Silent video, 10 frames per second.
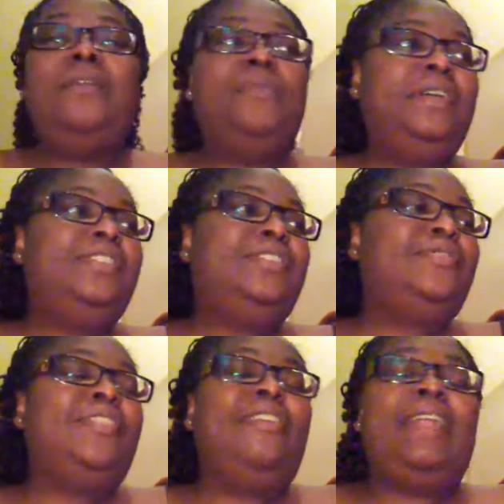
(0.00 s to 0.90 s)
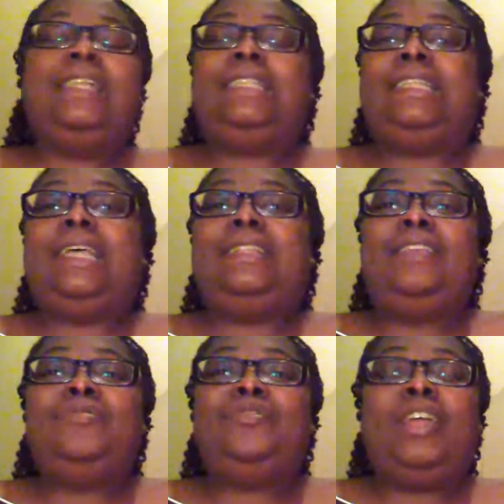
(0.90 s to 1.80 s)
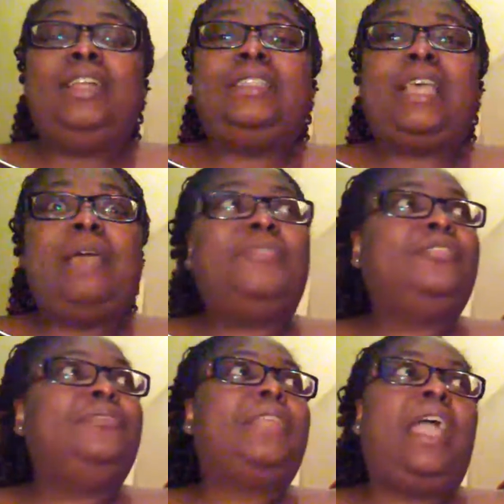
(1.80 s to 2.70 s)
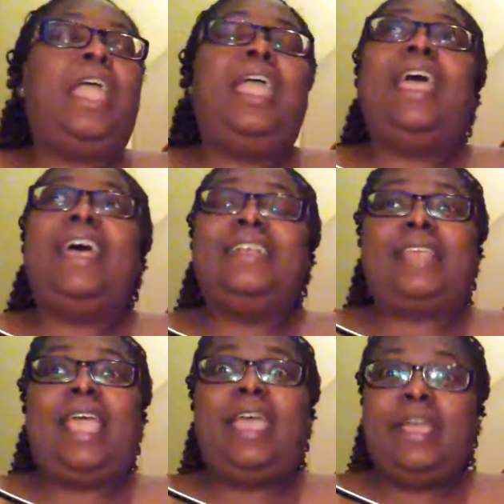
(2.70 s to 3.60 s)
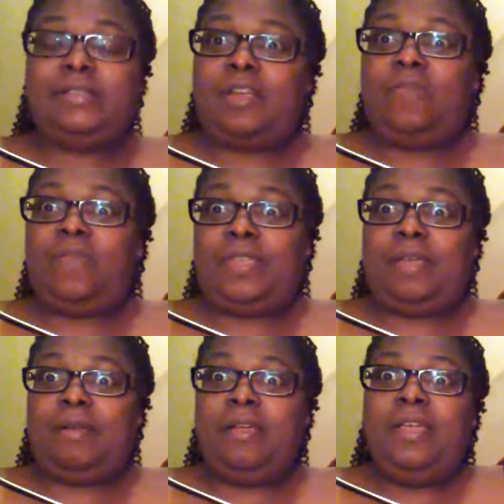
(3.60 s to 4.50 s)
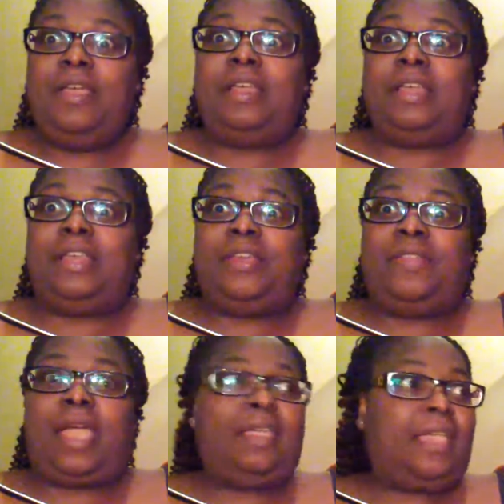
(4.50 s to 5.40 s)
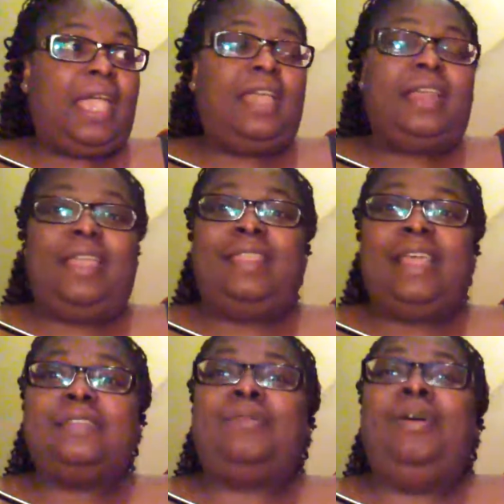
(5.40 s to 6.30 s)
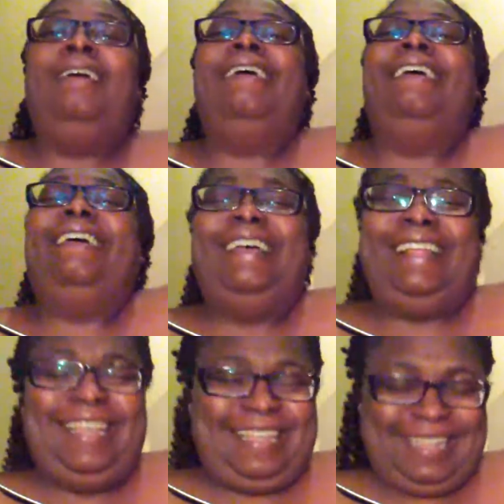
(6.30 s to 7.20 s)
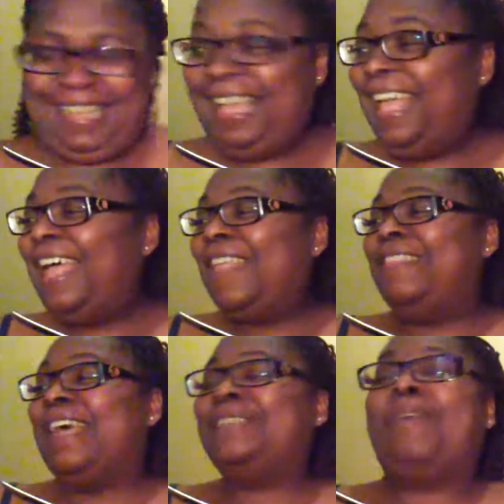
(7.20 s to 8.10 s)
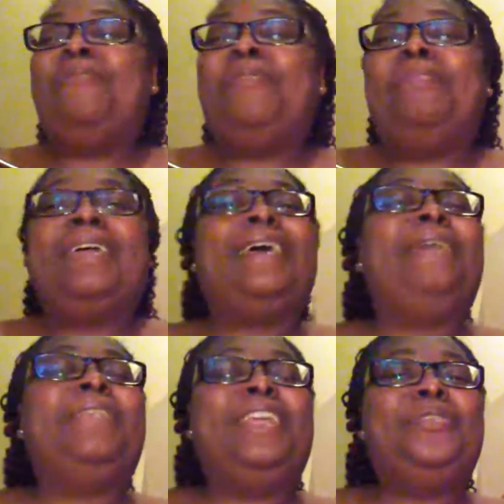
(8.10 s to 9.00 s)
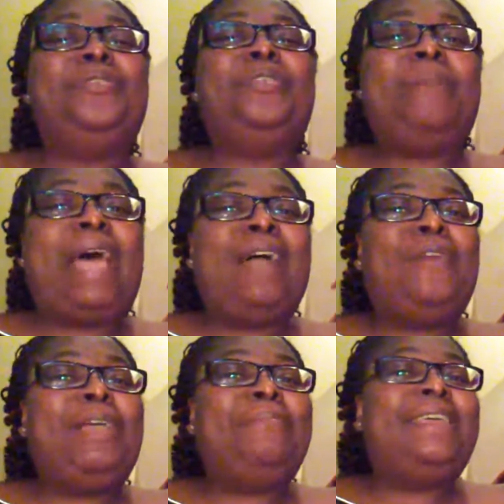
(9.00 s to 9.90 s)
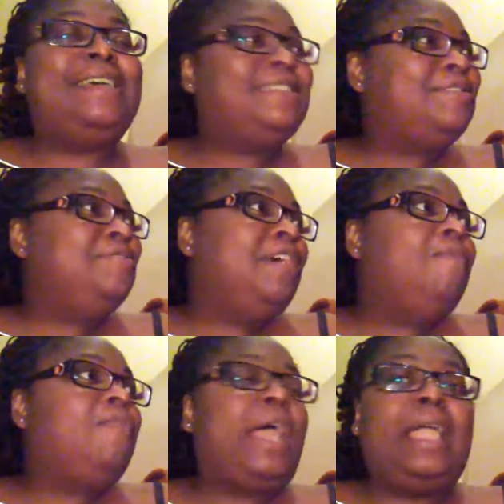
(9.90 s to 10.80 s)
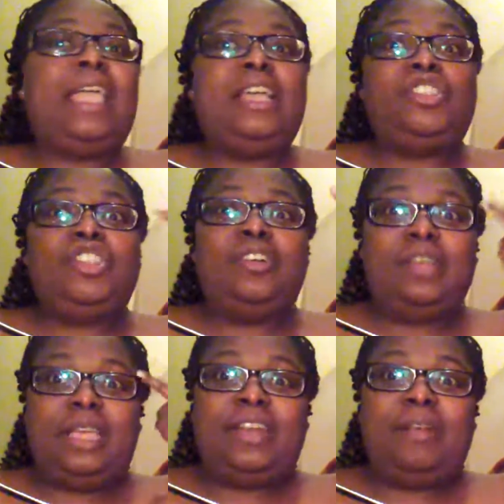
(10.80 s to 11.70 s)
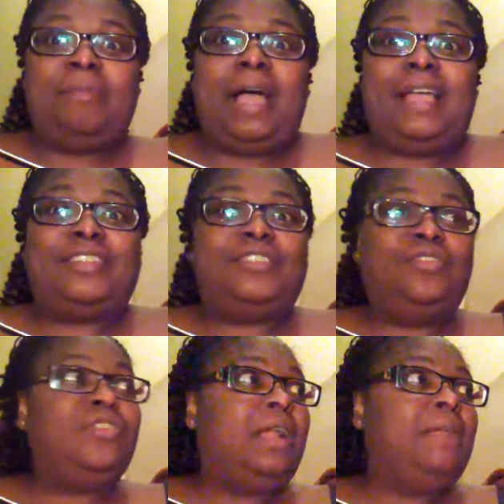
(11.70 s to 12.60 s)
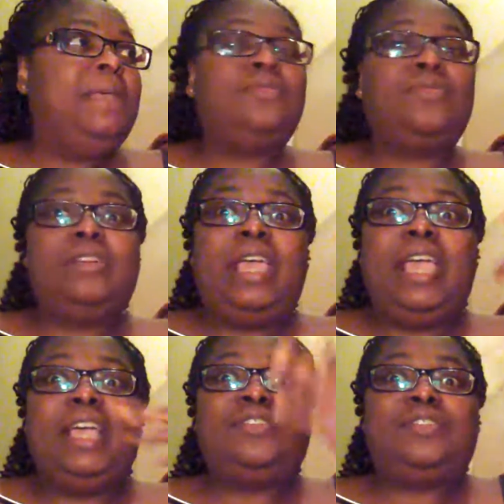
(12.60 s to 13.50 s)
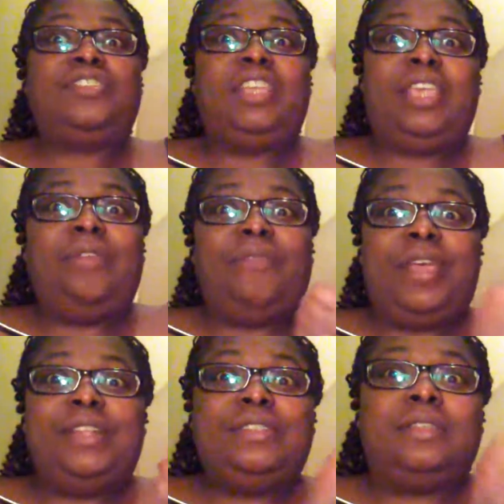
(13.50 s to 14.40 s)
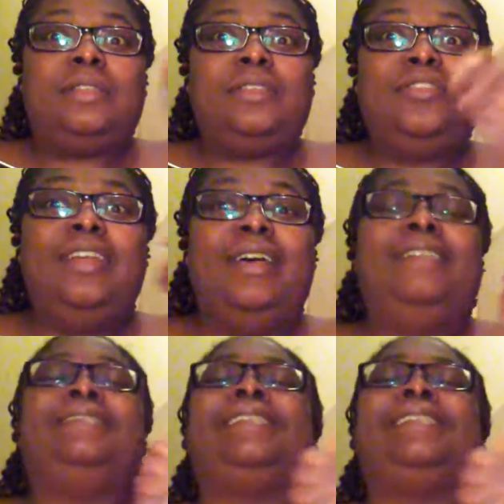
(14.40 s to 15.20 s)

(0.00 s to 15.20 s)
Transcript: "What is you doing?" I said that thing was trying to attack me. She was like, "It has eggs over there near that gate, and that's why, that's why we've been coming in through the back way, because you come through that gate, she gonna, in her mind, you trying to mess with her eggs, so she getting ready to, you know what I'm